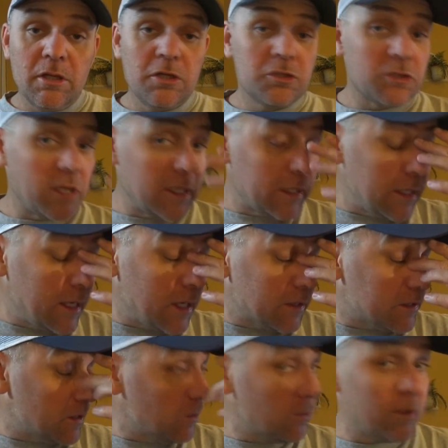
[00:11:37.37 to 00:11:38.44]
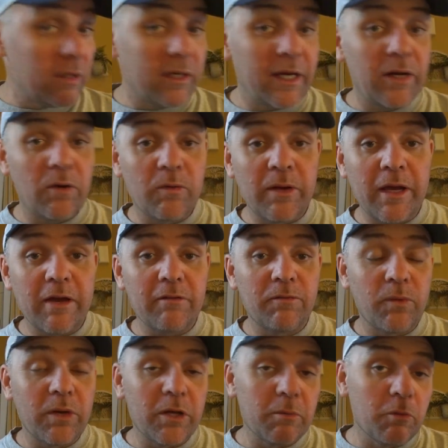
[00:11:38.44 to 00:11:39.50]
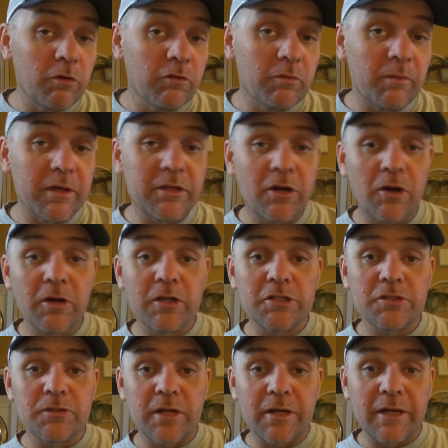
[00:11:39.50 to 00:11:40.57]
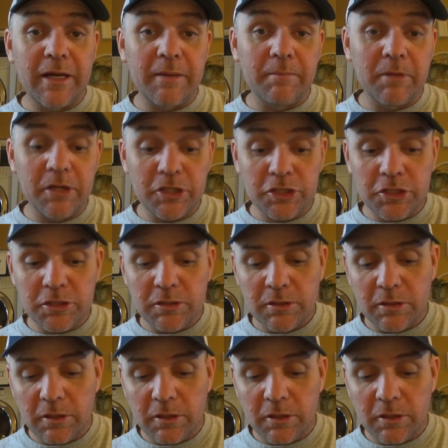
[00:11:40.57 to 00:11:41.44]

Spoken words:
trying to get out there when I don't have wind moving my targets around that much,